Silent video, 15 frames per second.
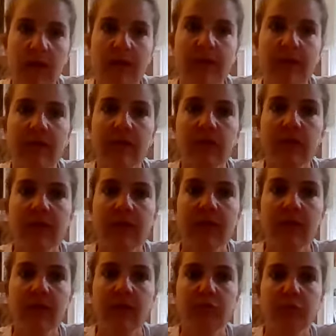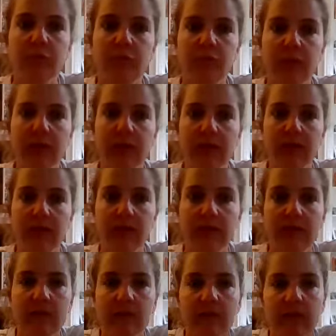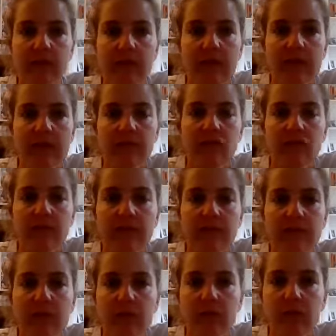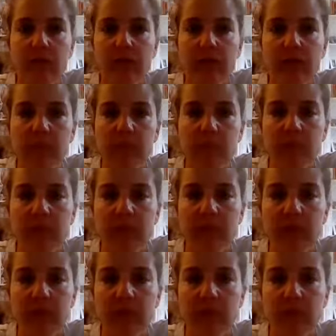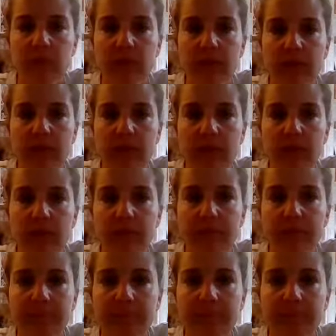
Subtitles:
And then begin to bring just a little bit of movement into your body.